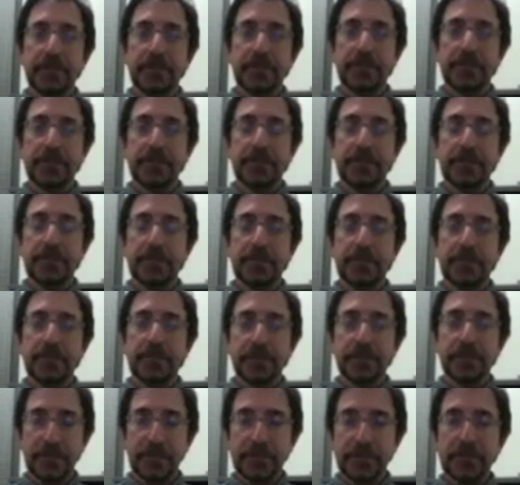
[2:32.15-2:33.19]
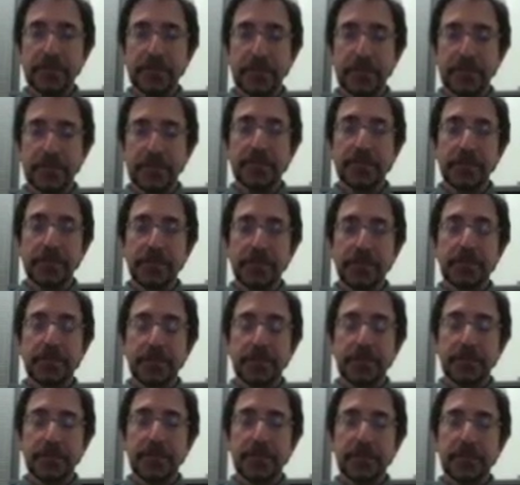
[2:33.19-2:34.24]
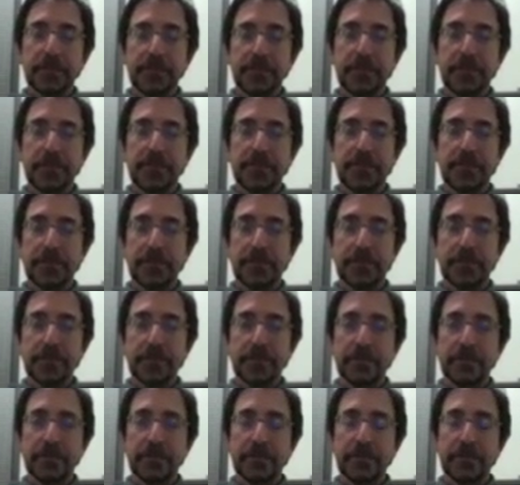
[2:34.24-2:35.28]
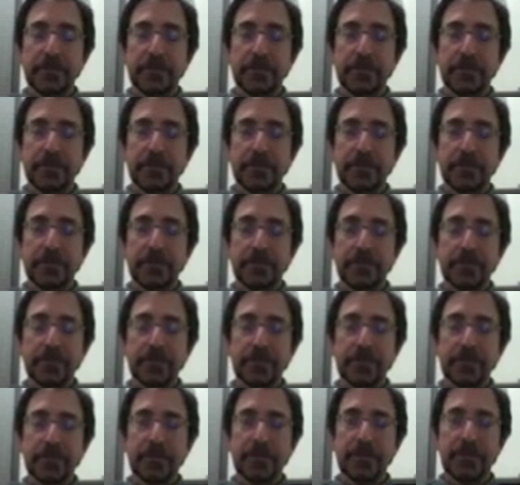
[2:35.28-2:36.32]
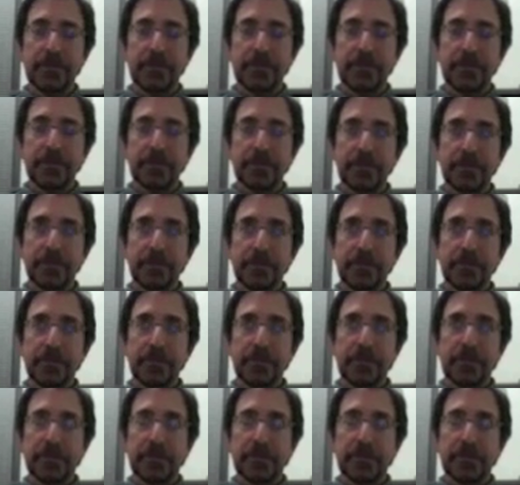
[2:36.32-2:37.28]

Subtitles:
No words are spoken by the person on screen.